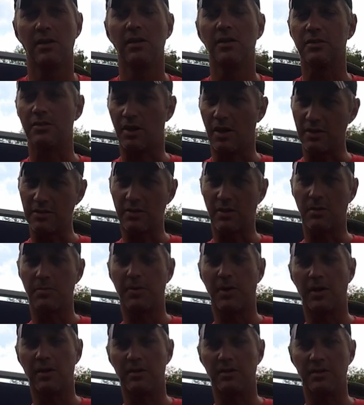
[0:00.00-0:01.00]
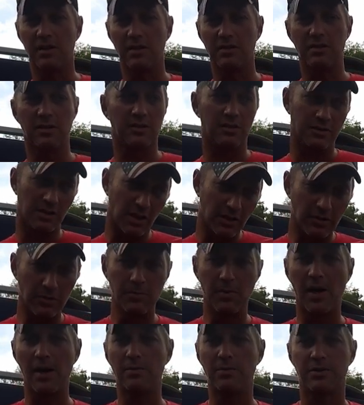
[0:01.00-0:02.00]
So I started paying attention because I knew
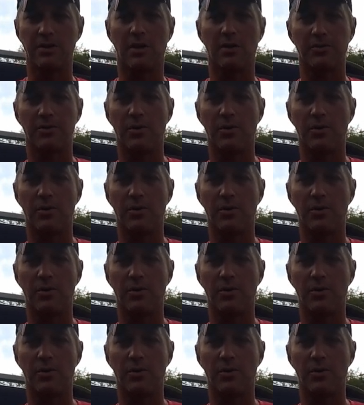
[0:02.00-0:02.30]
mine was all